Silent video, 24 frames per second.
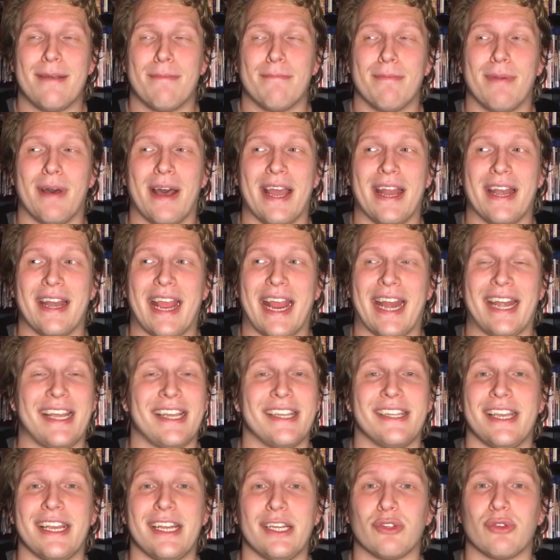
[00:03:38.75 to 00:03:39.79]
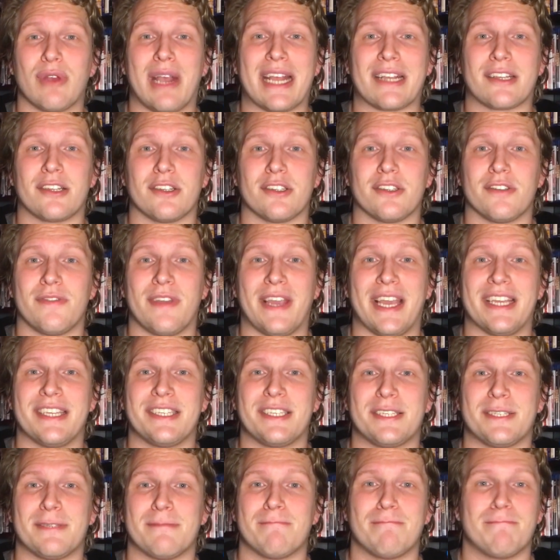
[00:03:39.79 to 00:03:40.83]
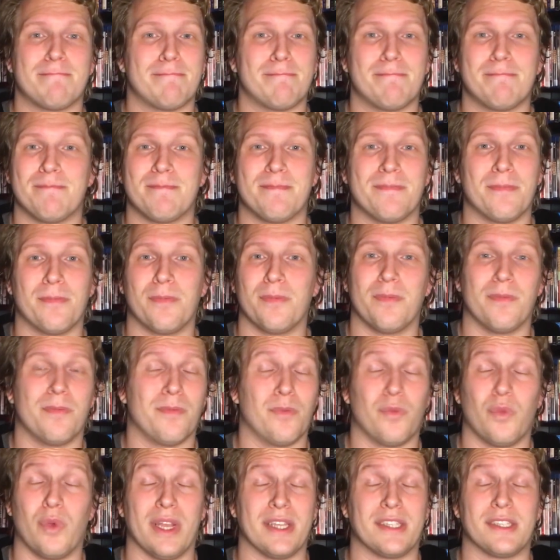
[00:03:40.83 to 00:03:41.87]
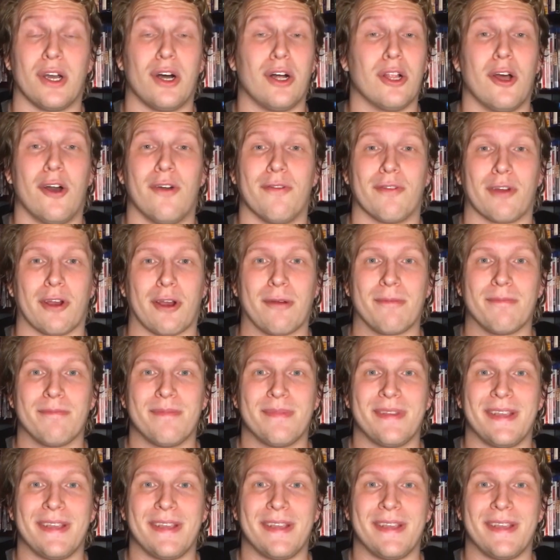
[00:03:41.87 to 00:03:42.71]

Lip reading: but any detractors of his, it's all over.